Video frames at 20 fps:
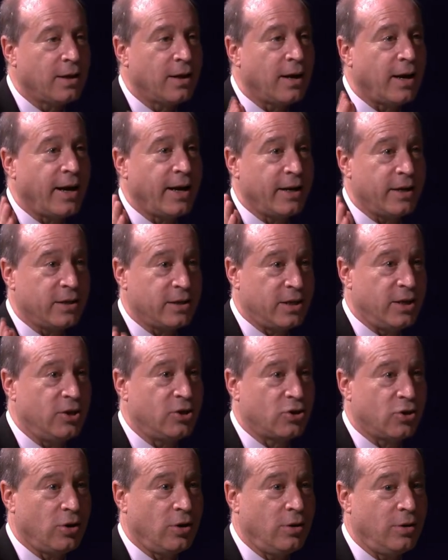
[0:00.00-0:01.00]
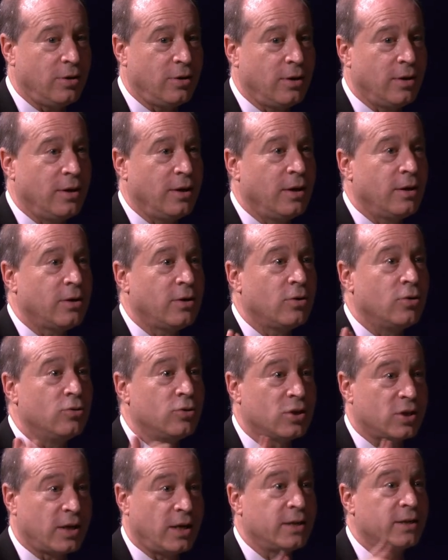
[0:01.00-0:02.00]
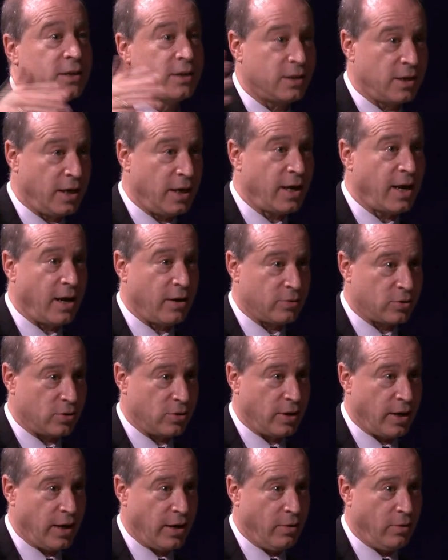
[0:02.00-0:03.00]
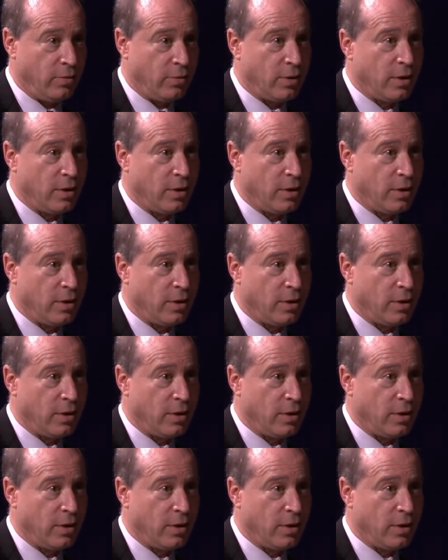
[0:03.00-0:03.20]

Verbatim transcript: I had a teacher whose son's a city councilor now.